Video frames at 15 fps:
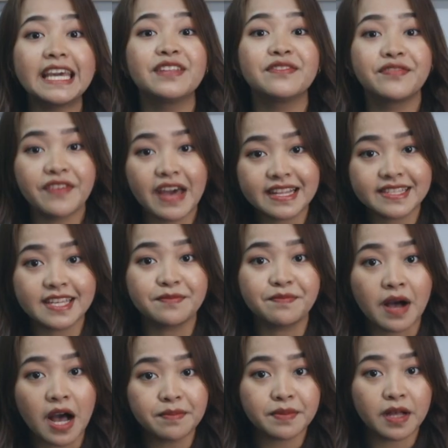infected
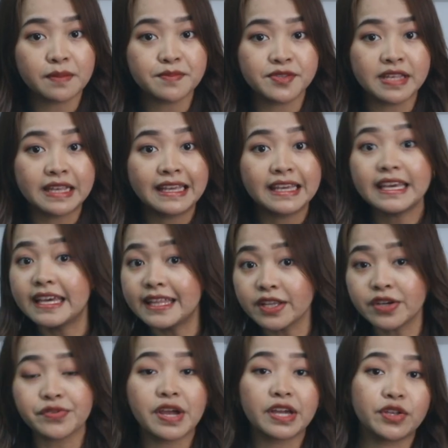pop-ups,
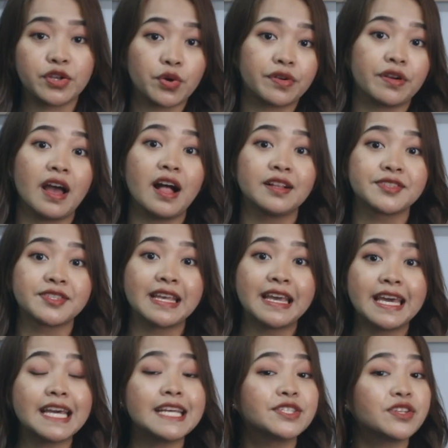incorrect URLs,
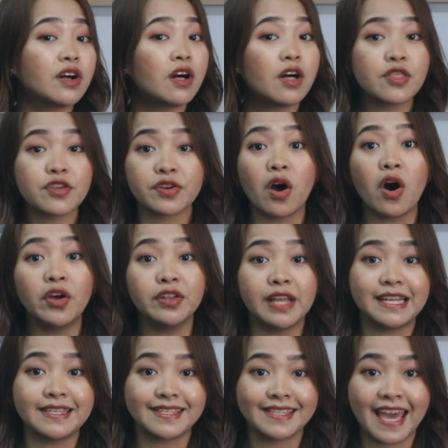and other
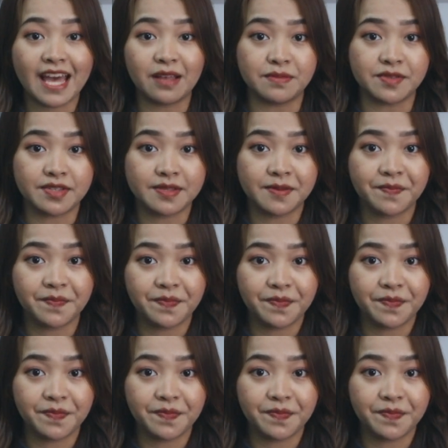online scams.